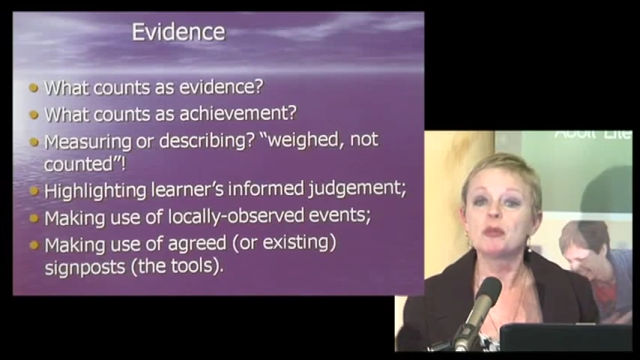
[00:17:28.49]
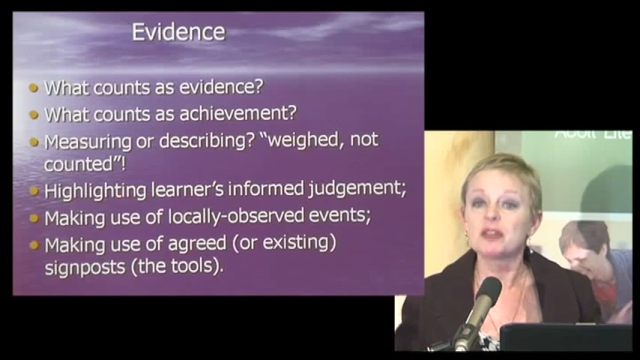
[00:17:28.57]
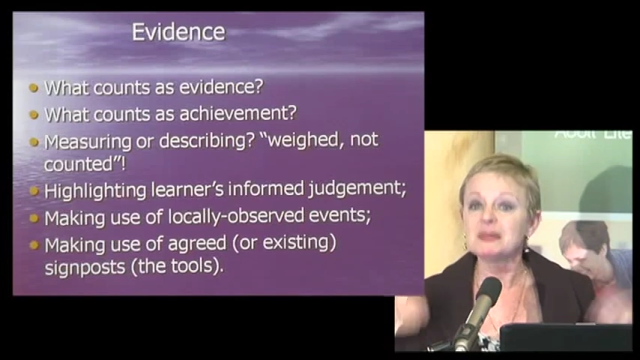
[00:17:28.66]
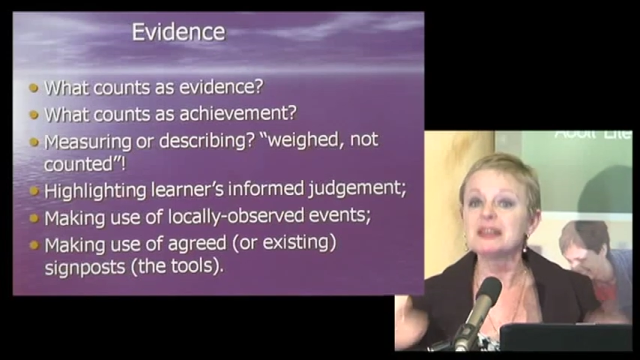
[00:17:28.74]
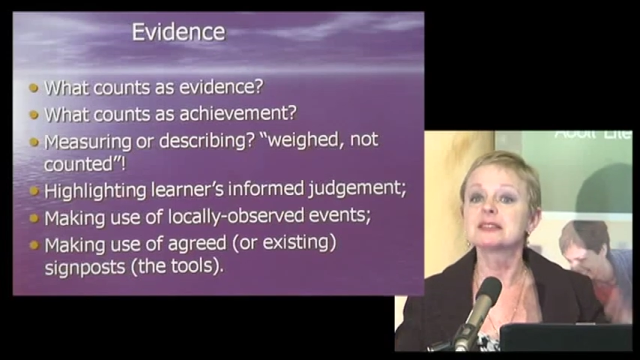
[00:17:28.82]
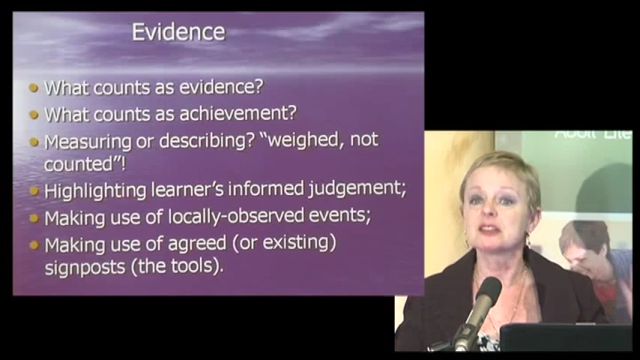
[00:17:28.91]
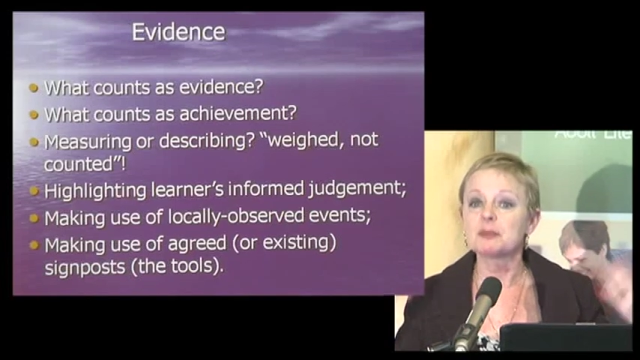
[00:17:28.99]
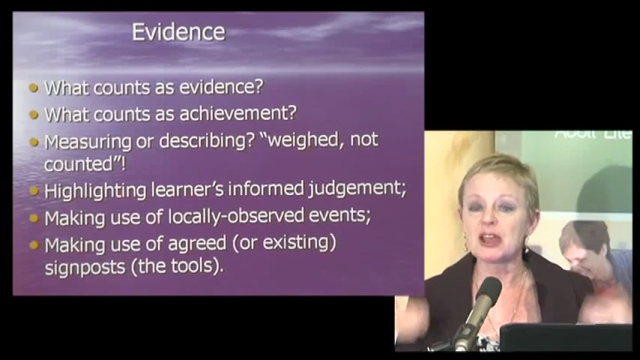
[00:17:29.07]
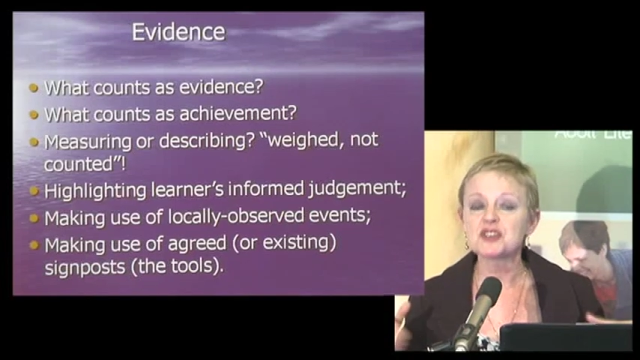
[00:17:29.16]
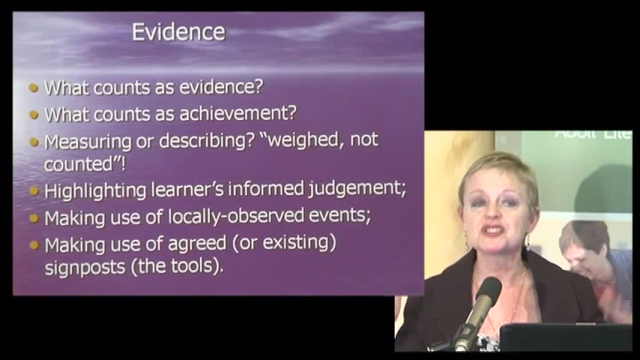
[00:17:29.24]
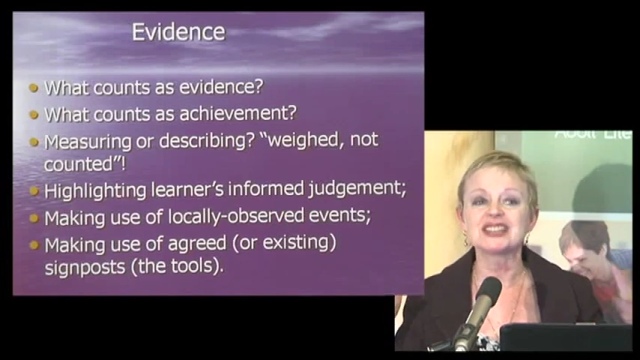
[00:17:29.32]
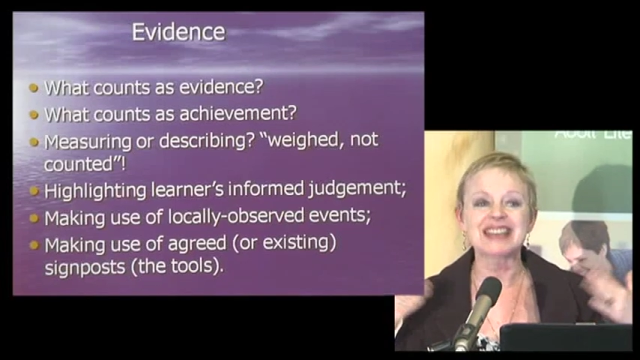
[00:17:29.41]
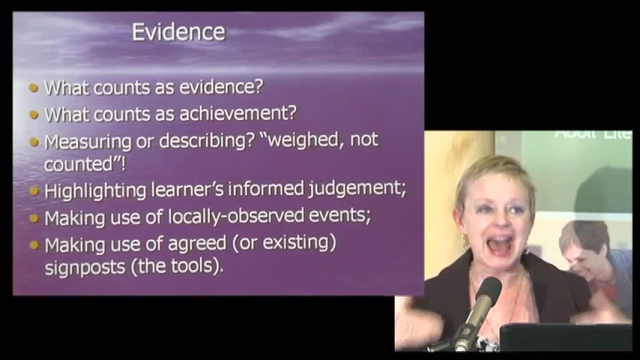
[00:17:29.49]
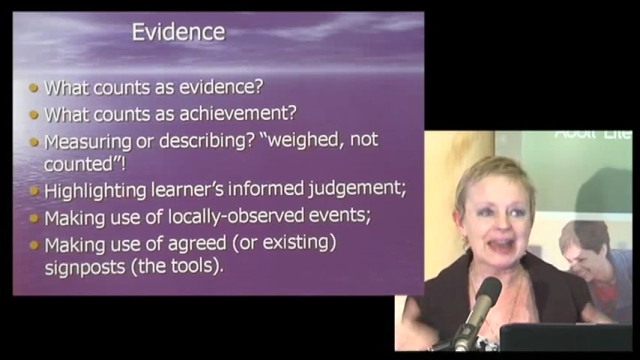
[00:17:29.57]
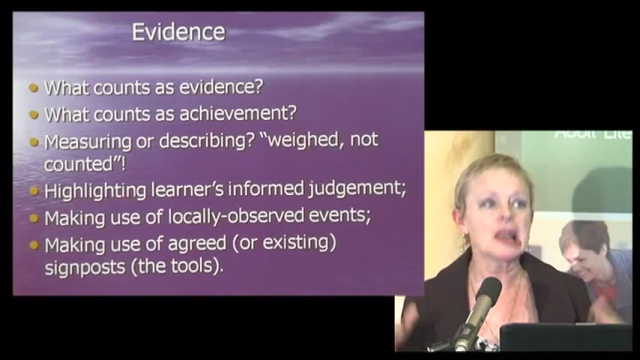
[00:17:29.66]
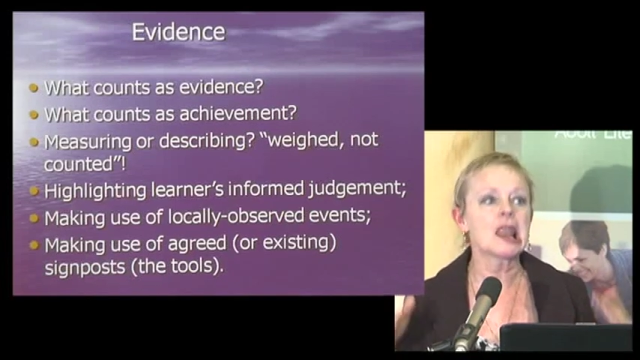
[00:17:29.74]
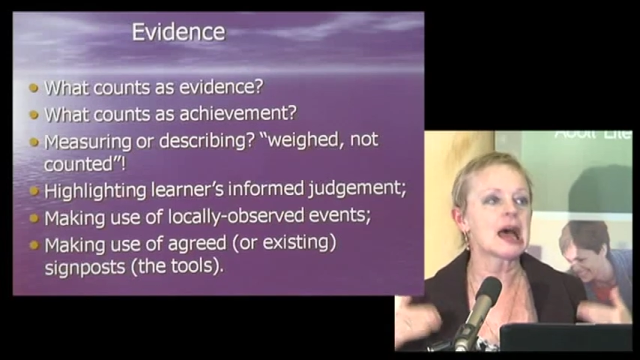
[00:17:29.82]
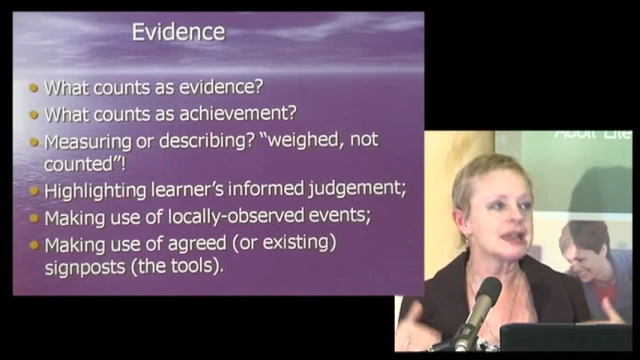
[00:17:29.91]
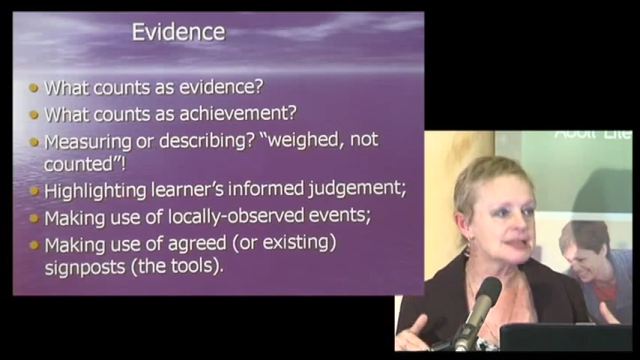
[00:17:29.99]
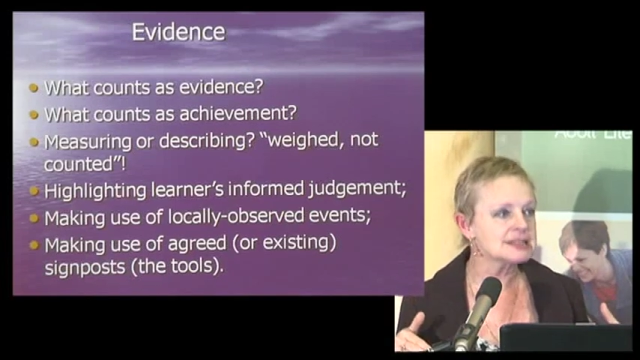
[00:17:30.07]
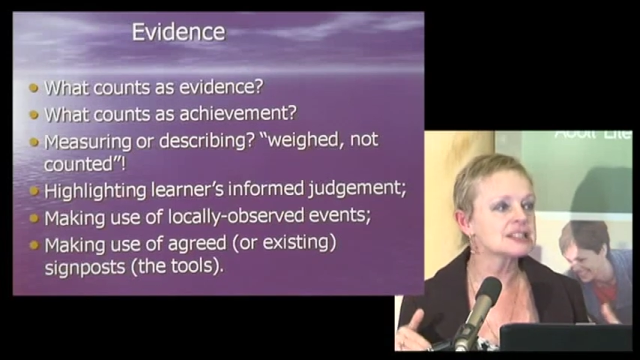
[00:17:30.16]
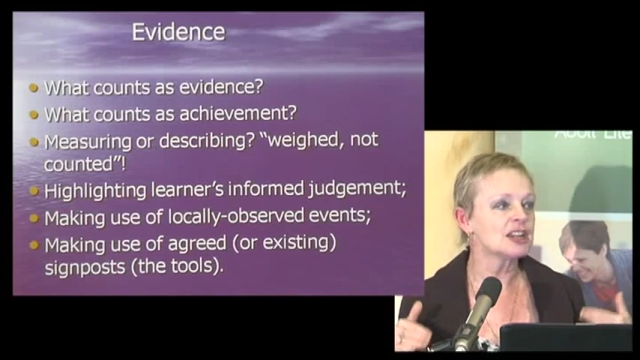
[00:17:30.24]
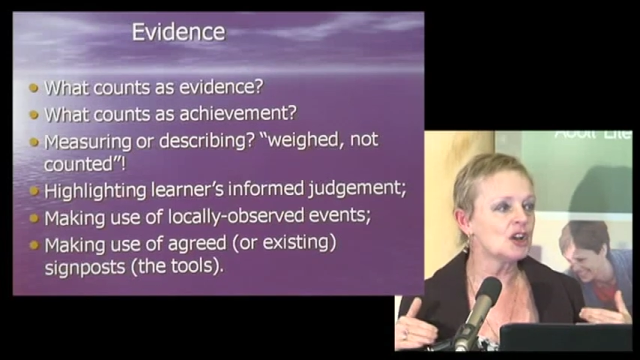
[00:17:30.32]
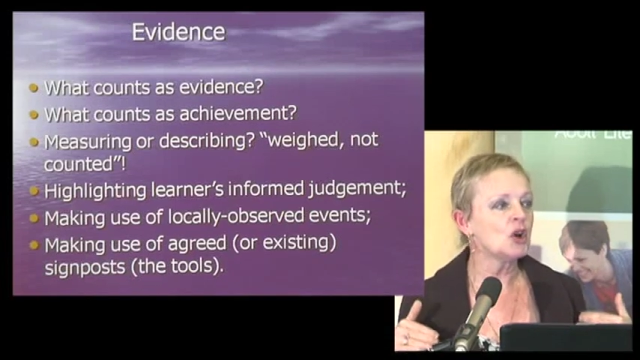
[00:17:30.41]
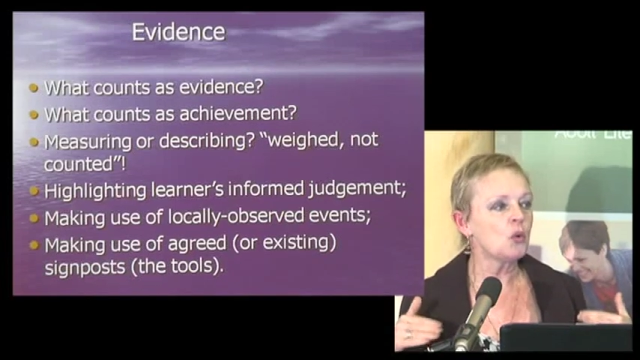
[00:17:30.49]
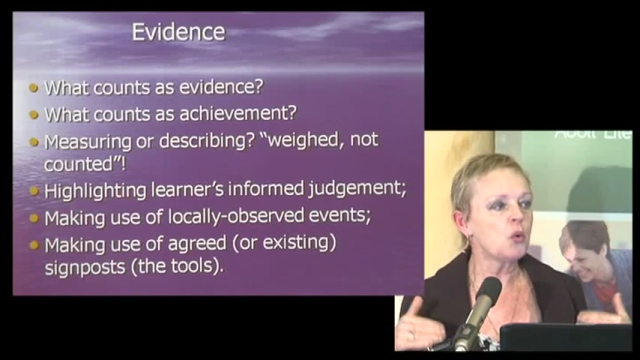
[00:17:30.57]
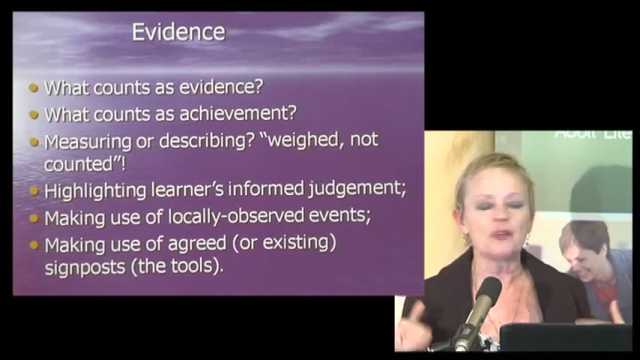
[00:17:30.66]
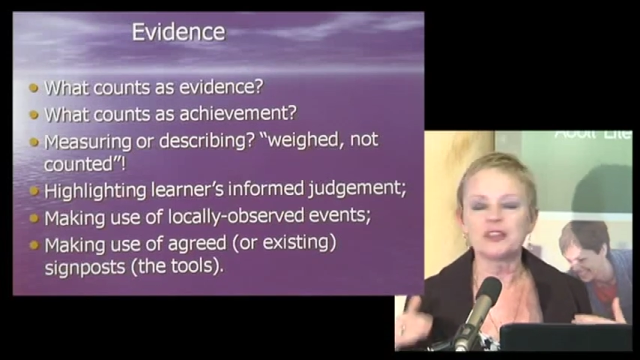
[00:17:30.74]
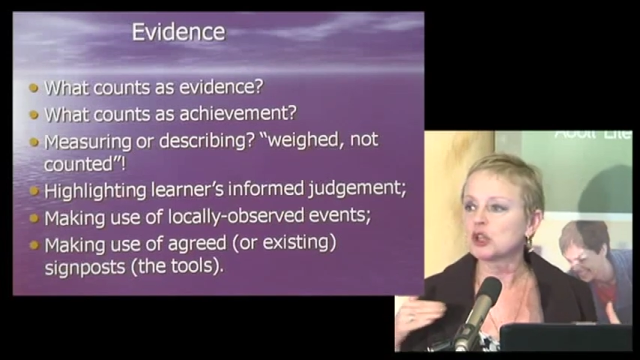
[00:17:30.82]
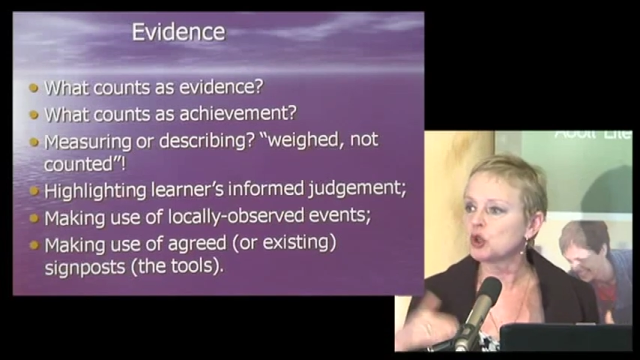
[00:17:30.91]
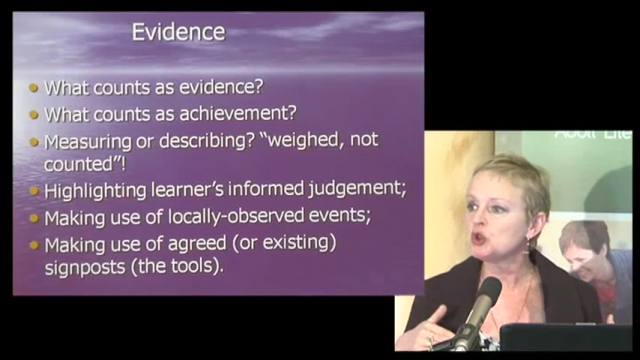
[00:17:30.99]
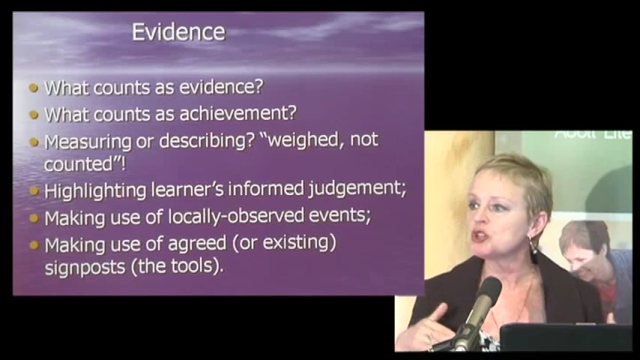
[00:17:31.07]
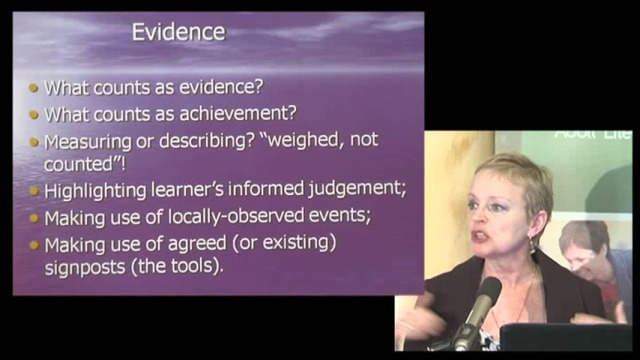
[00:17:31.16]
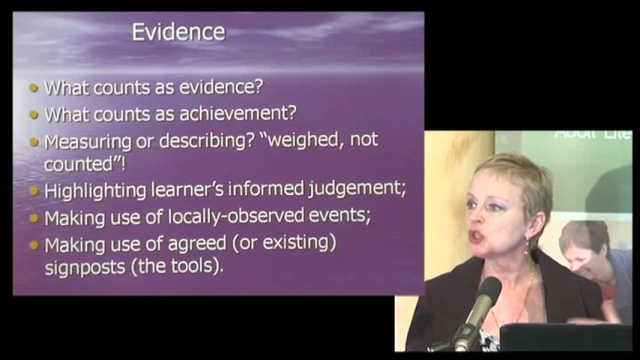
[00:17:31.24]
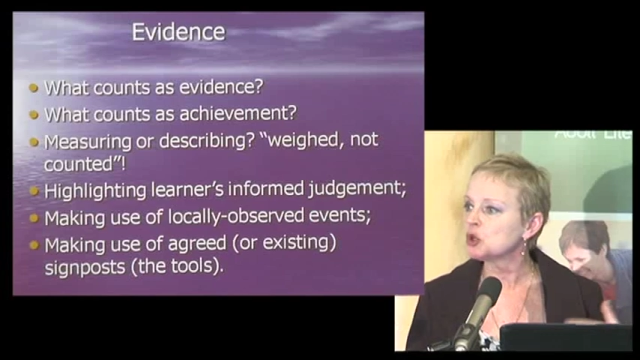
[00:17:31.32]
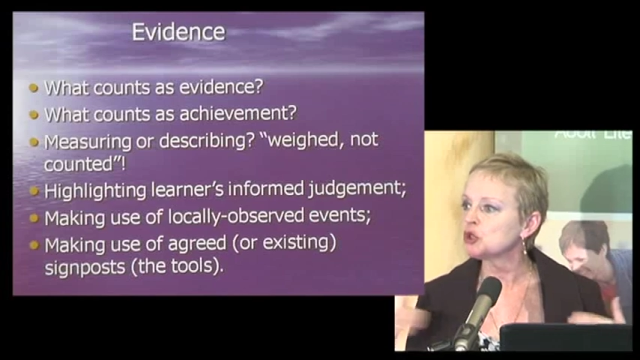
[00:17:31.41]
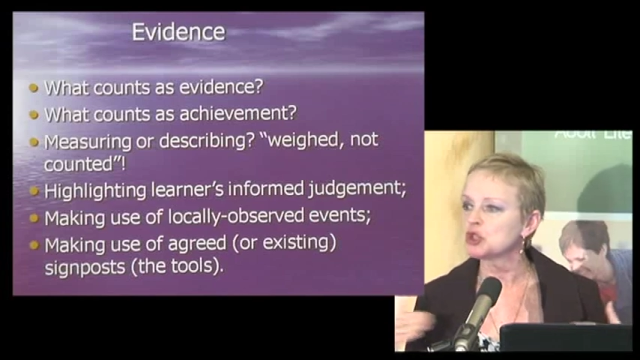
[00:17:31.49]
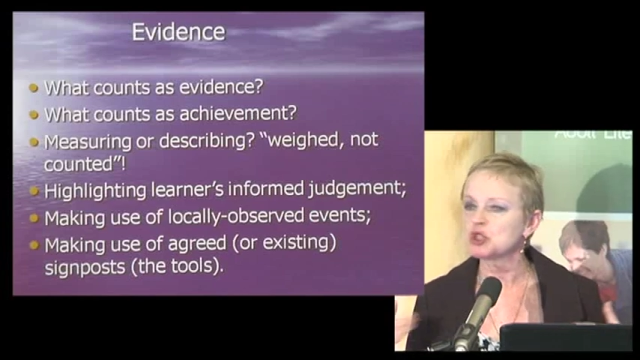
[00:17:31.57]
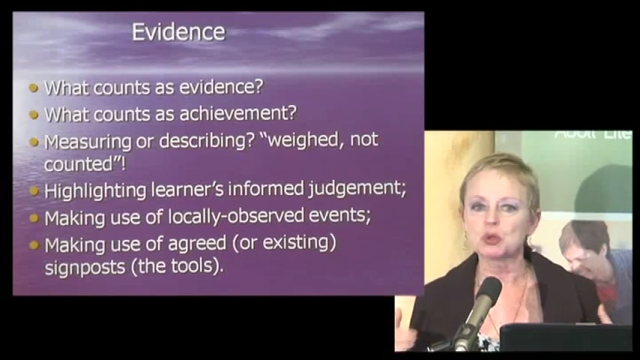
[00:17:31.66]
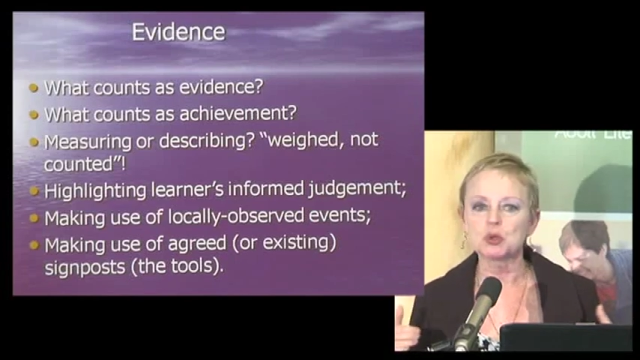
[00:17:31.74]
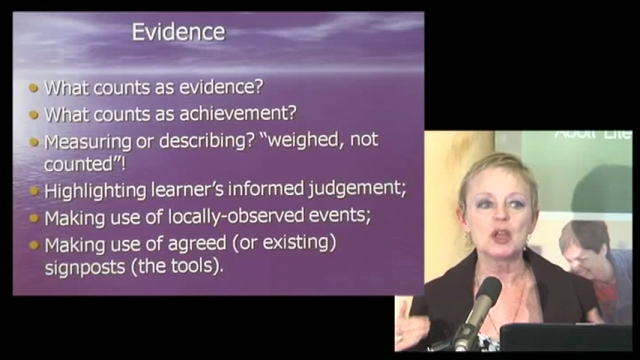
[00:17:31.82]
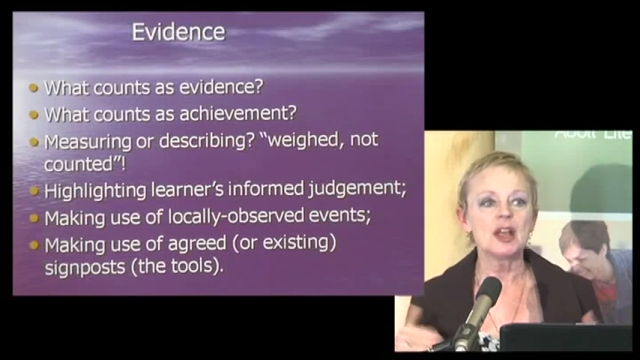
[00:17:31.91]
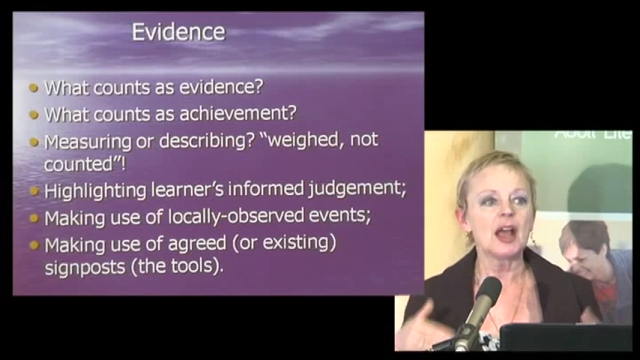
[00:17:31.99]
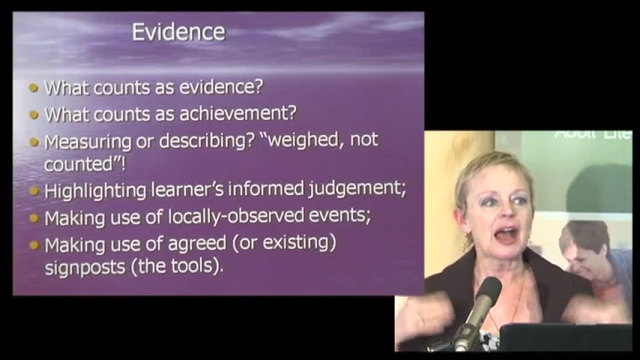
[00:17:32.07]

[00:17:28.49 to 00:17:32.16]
but it means that the person has analysed what they could and couldn't do,